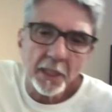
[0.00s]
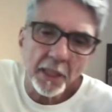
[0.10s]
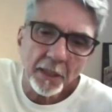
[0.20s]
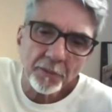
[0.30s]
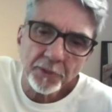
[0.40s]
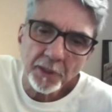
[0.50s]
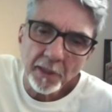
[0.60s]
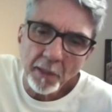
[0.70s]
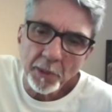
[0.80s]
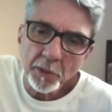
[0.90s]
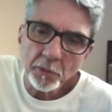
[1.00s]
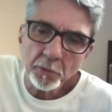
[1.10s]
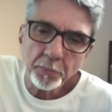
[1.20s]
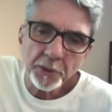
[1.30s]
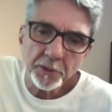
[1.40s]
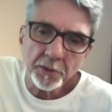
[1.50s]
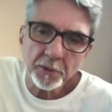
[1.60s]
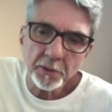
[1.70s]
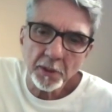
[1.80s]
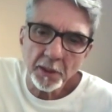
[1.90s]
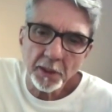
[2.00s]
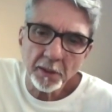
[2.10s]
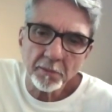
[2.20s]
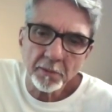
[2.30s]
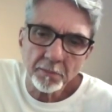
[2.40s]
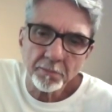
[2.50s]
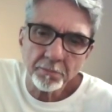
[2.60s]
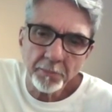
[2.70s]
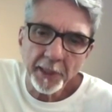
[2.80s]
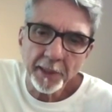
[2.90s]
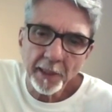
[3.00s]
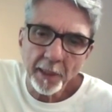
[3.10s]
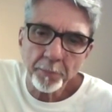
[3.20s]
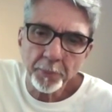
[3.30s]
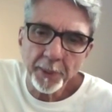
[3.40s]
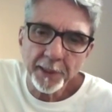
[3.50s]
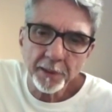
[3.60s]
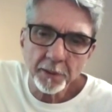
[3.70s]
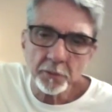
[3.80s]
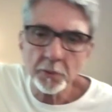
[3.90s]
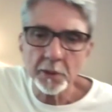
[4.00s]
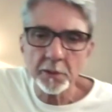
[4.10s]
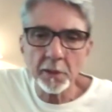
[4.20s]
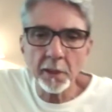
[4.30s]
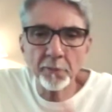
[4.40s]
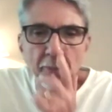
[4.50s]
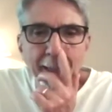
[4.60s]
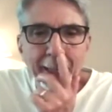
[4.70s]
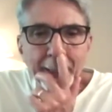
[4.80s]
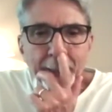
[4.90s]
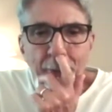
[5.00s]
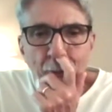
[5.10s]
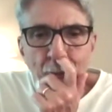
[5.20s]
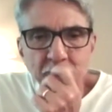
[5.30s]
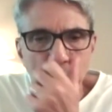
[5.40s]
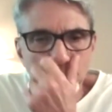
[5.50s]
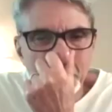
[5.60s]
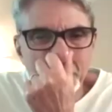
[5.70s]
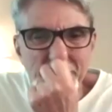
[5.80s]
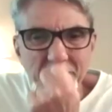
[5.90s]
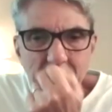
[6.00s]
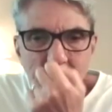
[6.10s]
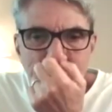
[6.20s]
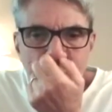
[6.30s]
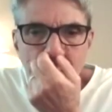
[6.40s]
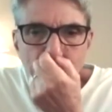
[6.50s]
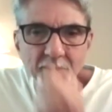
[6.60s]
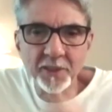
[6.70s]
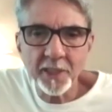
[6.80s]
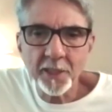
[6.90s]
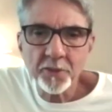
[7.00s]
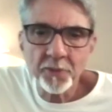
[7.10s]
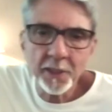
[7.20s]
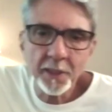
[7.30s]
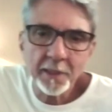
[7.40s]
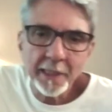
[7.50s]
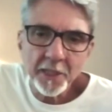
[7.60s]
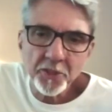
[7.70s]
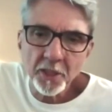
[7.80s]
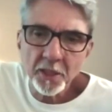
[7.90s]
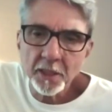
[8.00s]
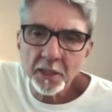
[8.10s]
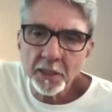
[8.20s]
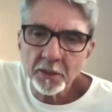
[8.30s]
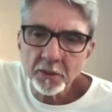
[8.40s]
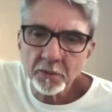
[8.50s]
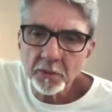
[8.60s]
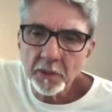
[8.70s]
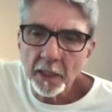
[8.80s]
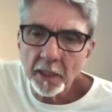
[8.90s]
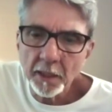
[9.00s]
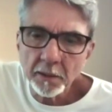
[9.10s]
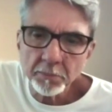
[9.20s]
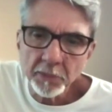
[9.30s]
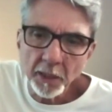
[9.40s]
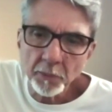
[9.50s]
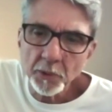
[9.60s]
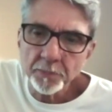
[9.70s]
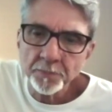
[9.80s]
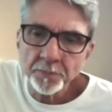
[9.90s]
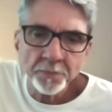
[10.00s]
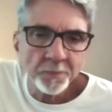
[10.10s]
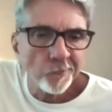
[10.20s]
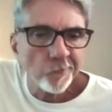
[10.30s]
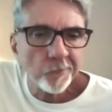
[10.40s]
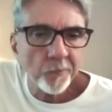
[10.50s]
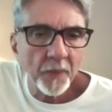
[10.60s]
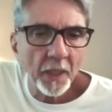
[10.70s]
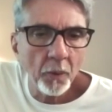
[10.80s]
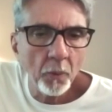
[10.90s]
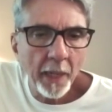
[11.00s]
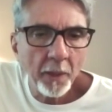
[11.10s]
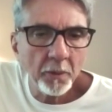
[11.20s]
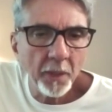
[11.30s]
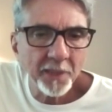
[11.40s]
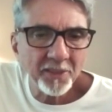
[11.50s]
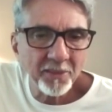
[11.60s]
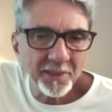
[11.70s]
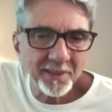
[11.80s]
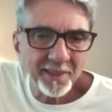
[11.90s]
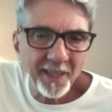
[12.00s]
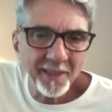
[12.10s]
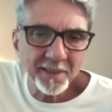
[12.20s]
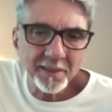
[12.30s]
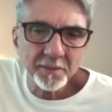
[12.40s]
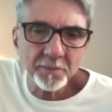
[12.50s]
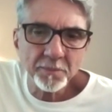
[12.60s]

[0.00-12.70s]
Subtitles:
of the Namarupas made up by the gunas of Maya. Which gunas? Sattva, Raja, and Guna and Tama. One who has transcended,